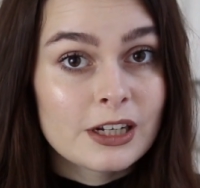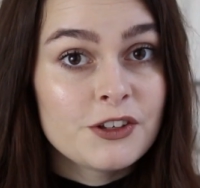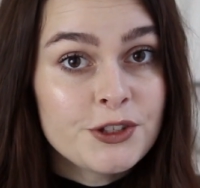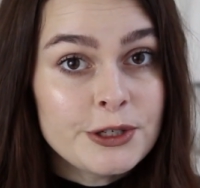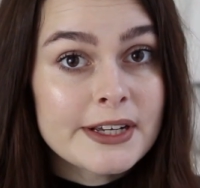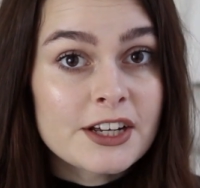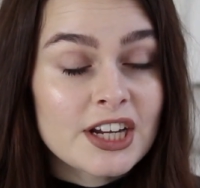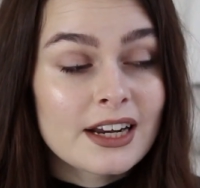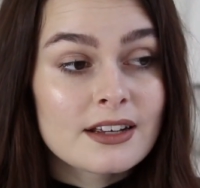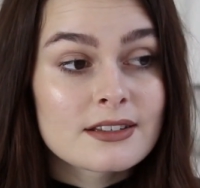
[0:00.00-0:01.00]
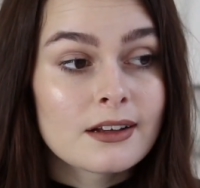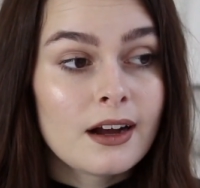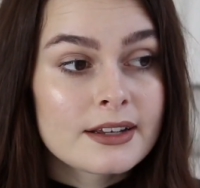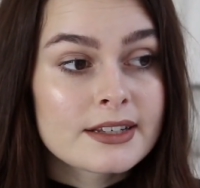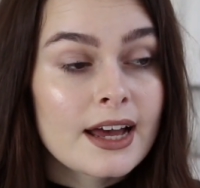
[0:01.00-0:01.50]
when I do get jealous,
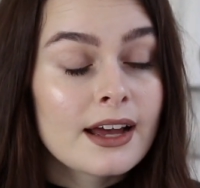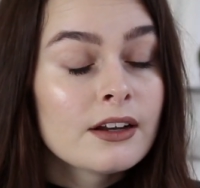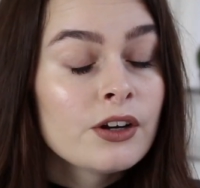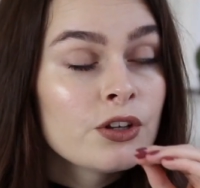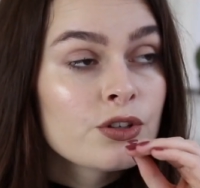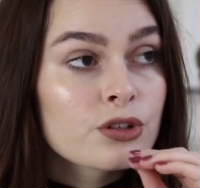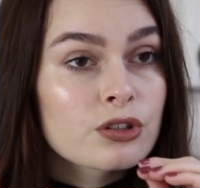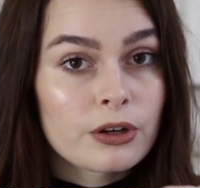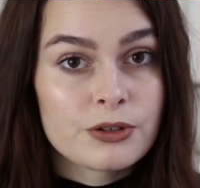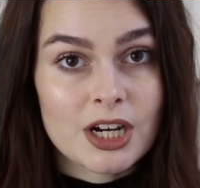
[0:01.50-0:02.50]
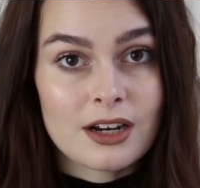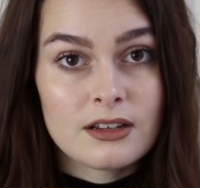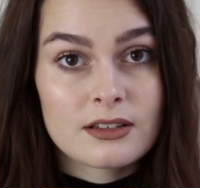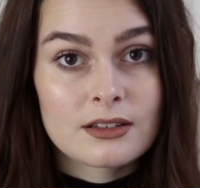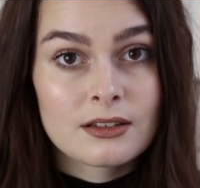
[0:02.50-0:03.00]
I get so
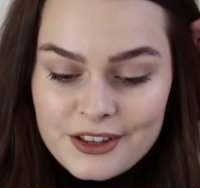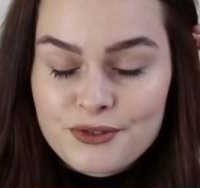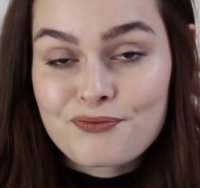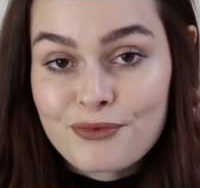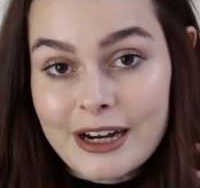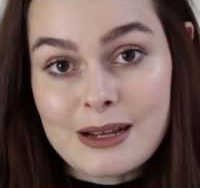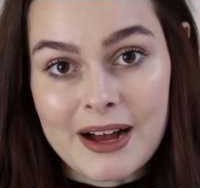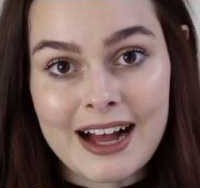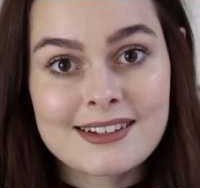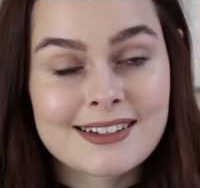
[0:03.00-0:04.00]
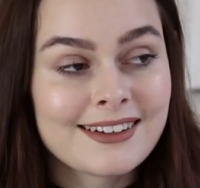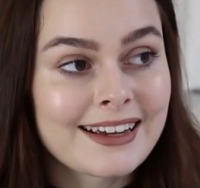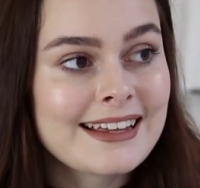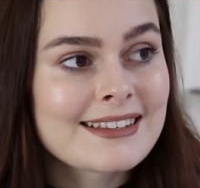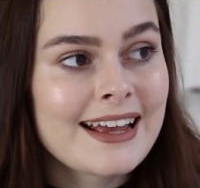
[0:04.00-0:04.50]
jealous. It's really bad,
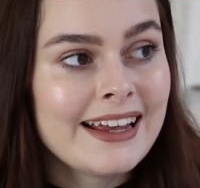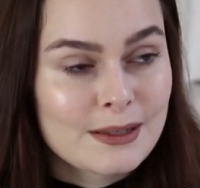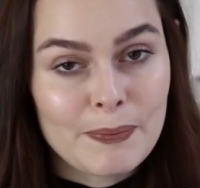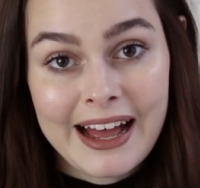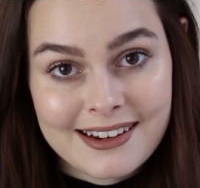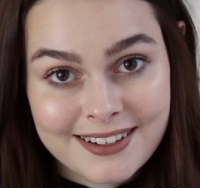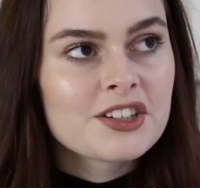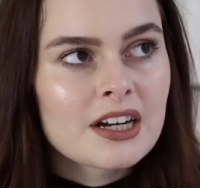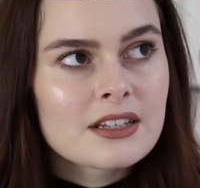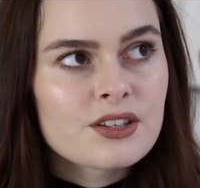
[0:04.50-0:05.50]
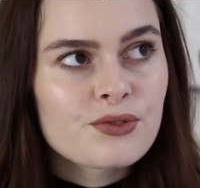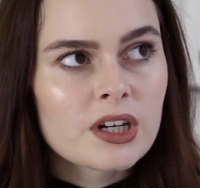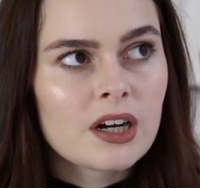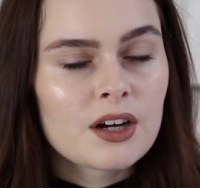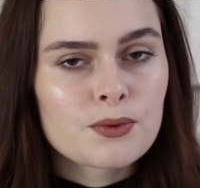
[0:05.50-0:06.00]
like it's it's bad. Jealousy is a
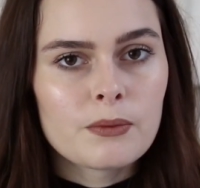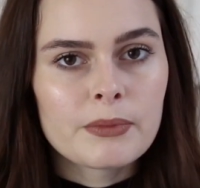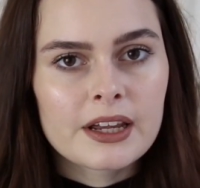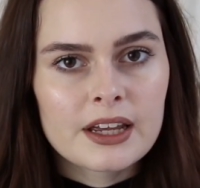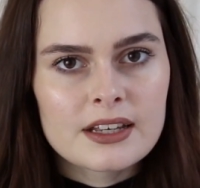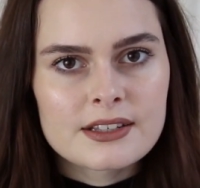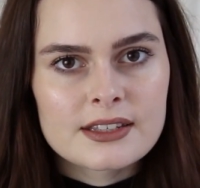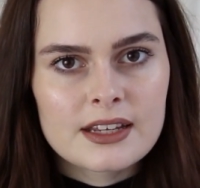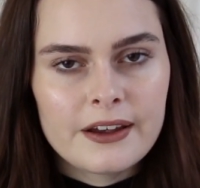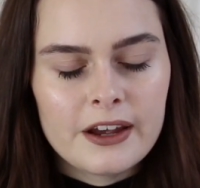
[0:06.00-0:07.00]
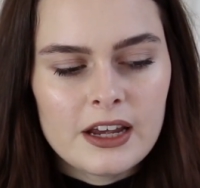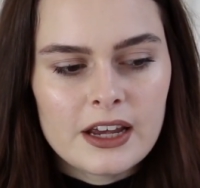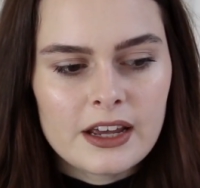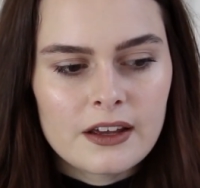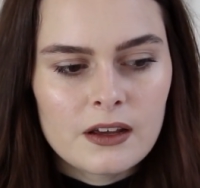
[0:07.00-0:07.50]
really hard one because
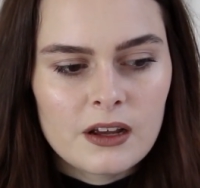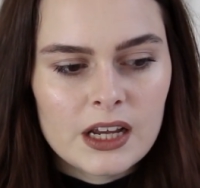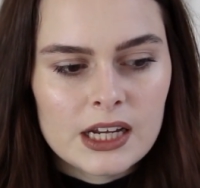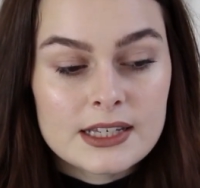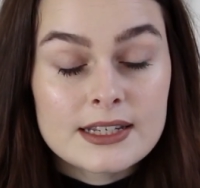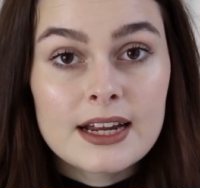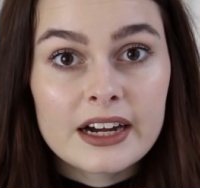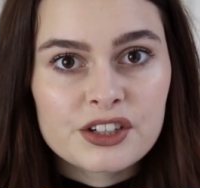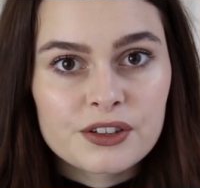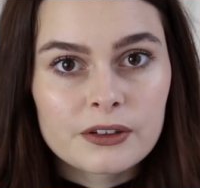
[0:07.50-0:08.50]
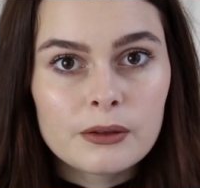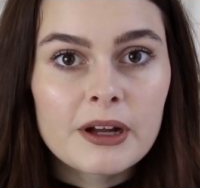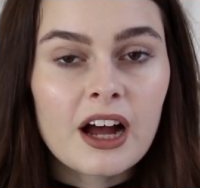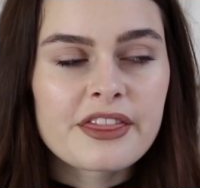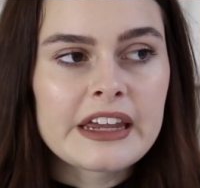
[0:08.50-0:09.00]
it is natural,
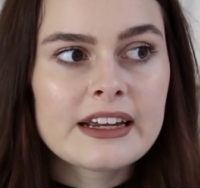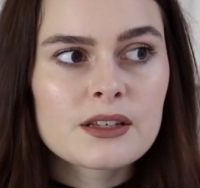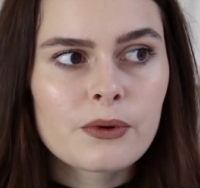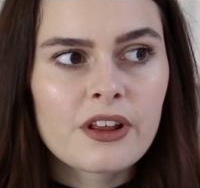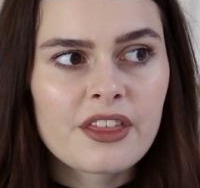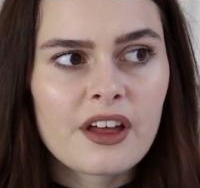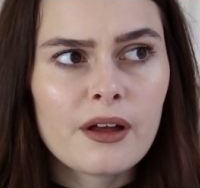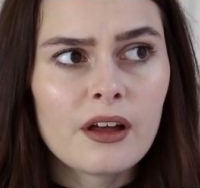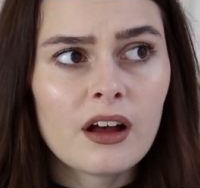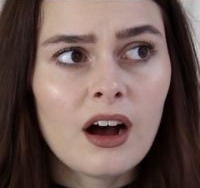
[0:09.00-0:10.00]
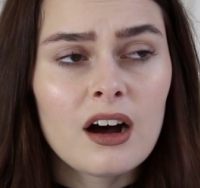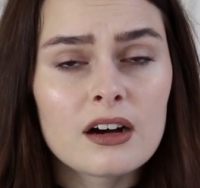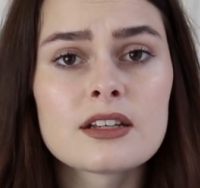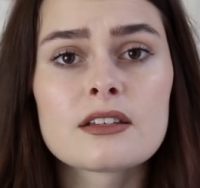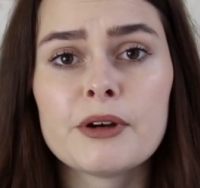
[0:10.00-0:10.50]
but I think it's one of the
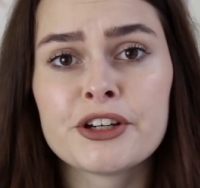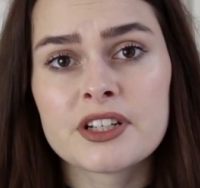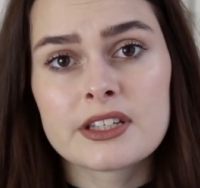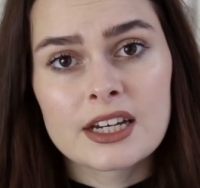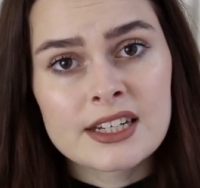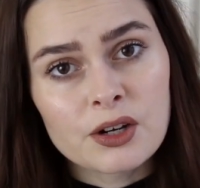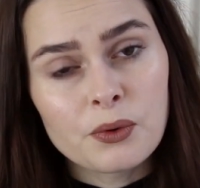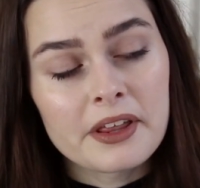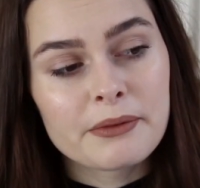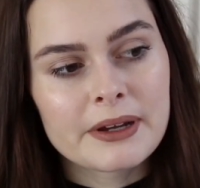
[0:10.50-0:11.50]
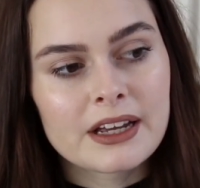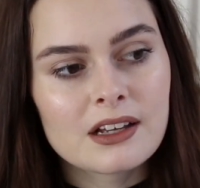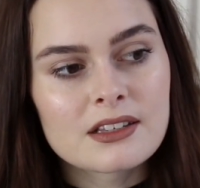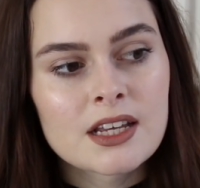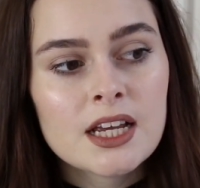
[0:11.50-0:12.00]
hardest emotions to deal with
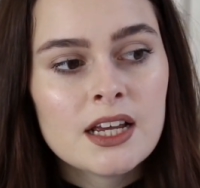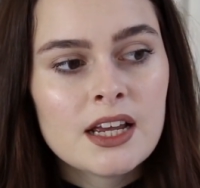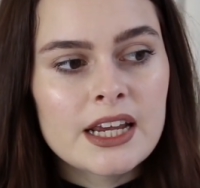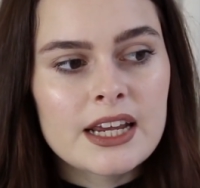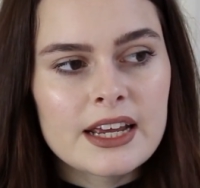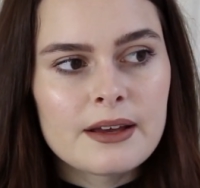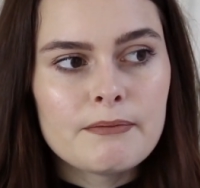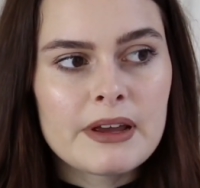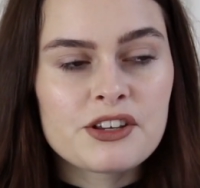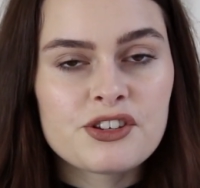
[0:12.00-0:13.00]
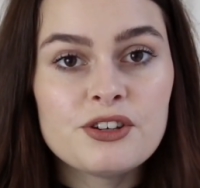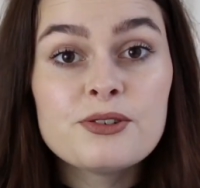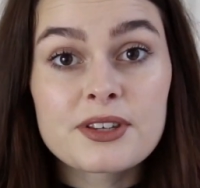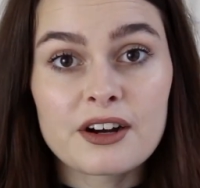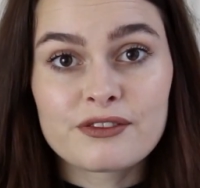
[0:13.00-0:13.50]
because it makes
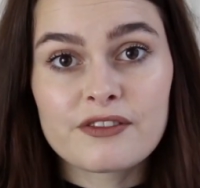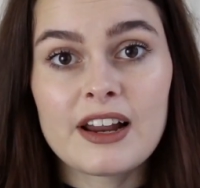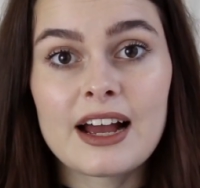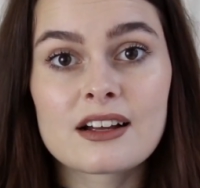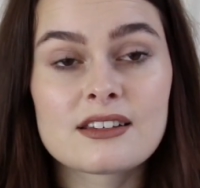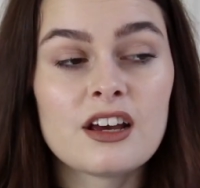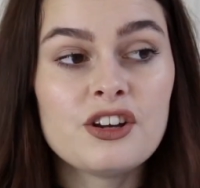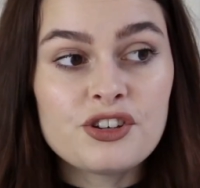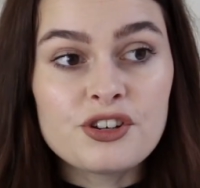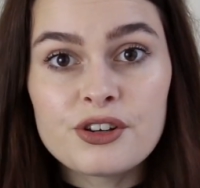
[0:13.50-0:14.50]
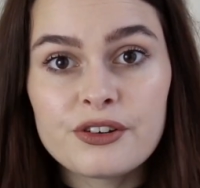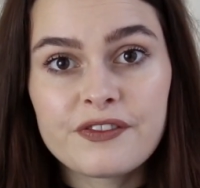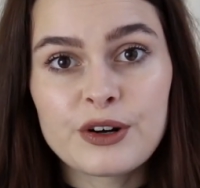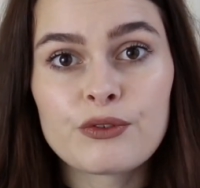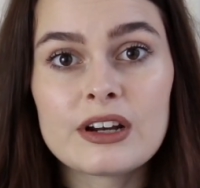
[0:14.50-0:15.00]
you self-reflect and you
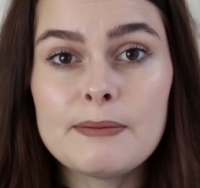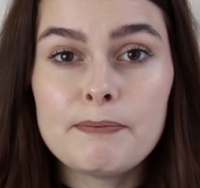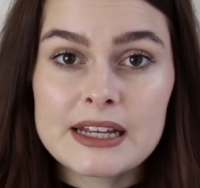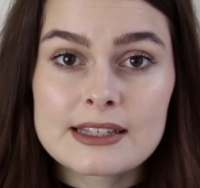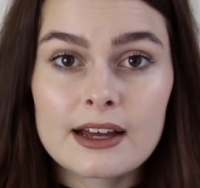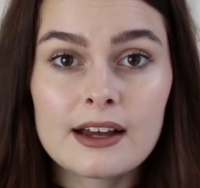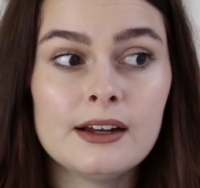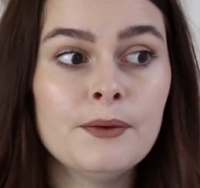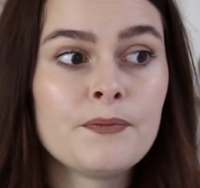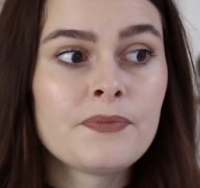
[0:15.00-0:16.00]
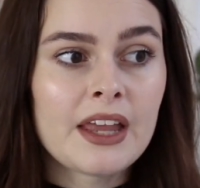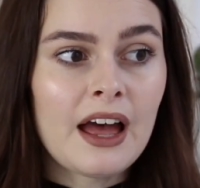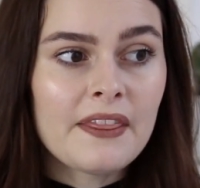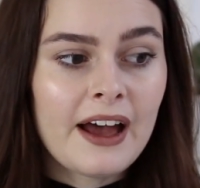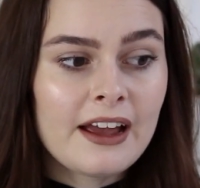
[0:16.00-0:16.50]
feel really bitter,
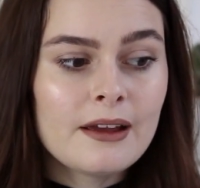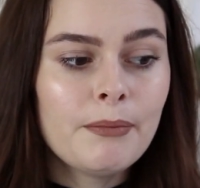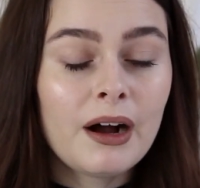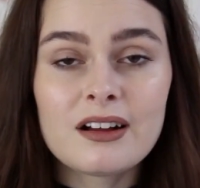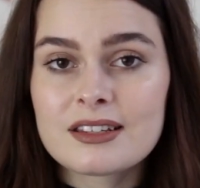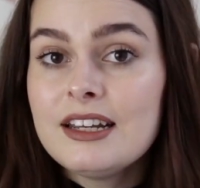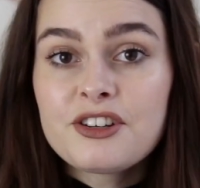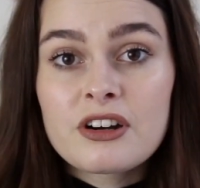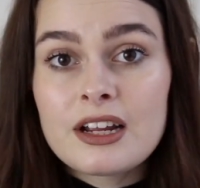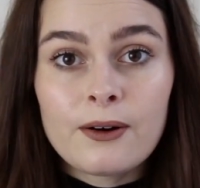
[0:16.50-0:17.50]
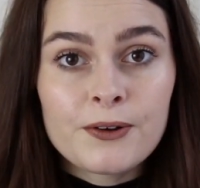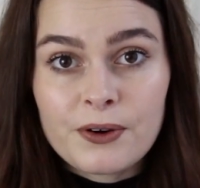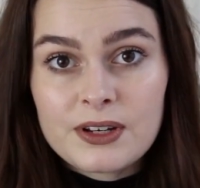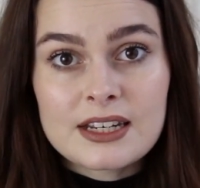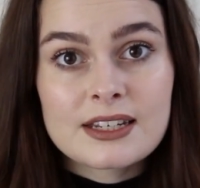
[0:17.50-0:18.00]
and that imparts literally on
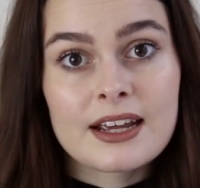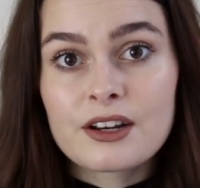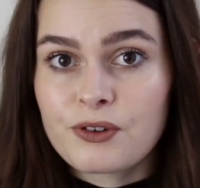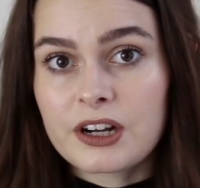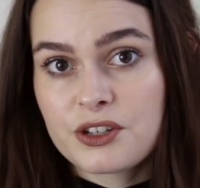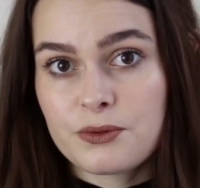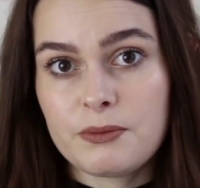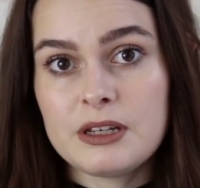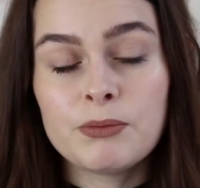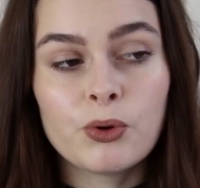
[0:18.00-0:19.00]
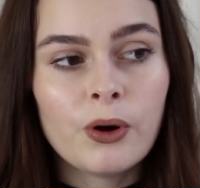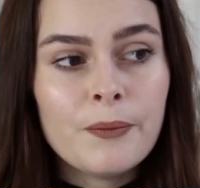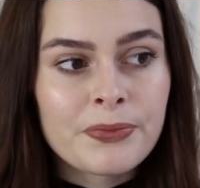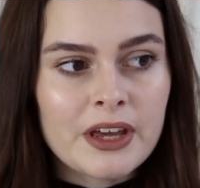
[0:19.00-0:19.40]
your day-to-day interactions with people.